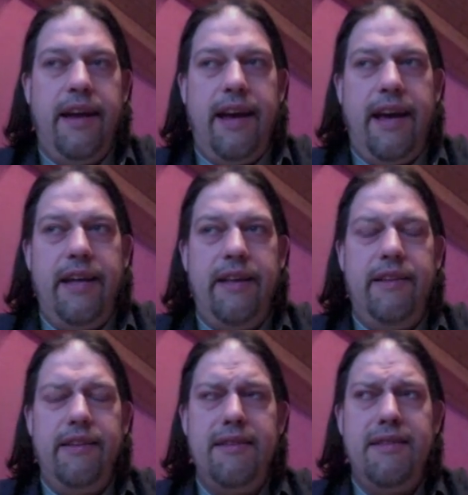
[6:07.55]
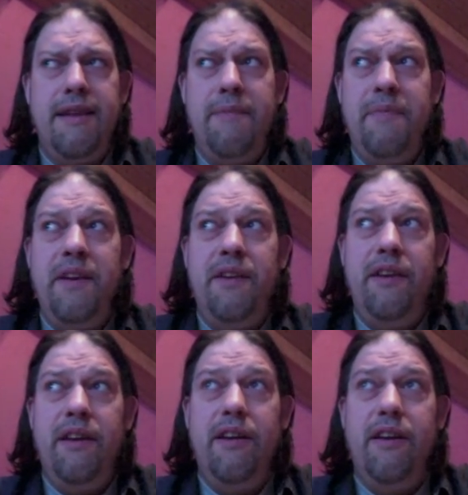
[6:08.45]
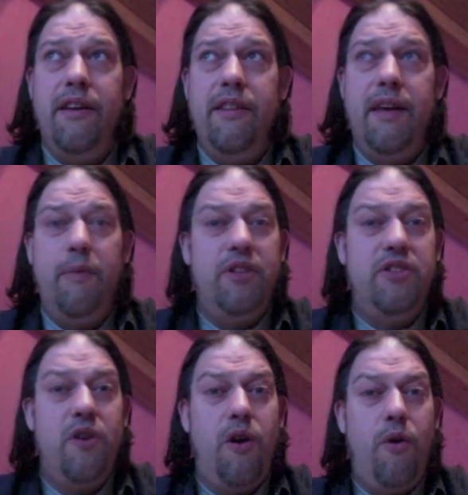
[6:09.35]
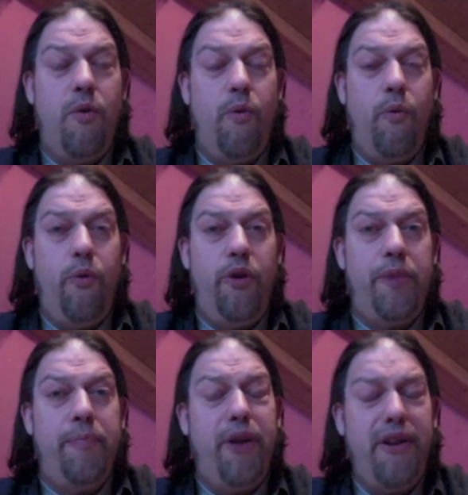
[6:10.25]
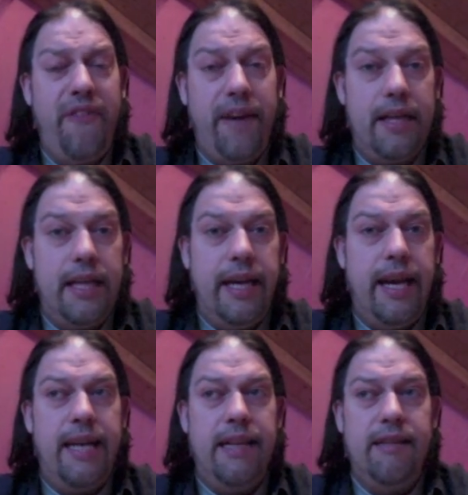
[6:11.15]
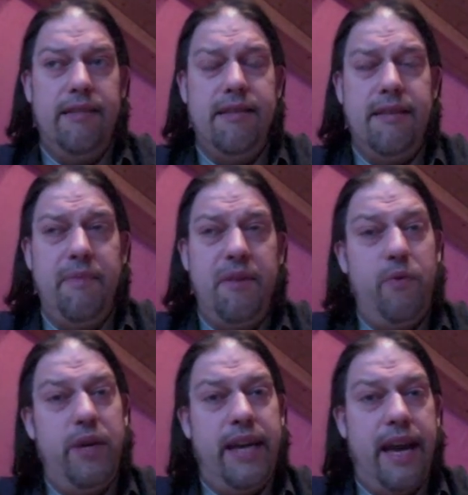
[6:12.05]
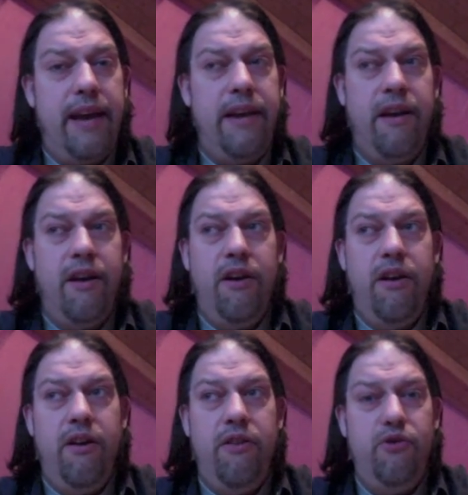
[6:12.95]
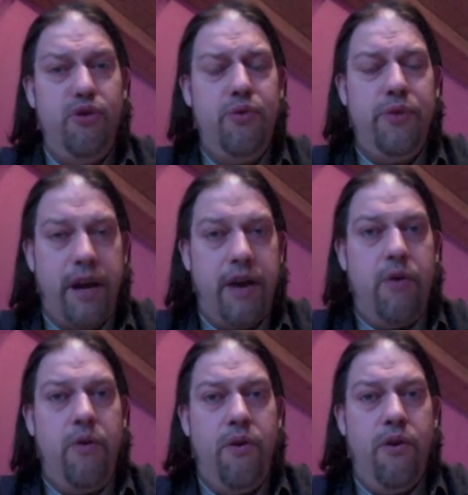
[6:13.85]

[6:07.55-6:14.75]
And this is something that we saw work perfectly, and this is something we can do now,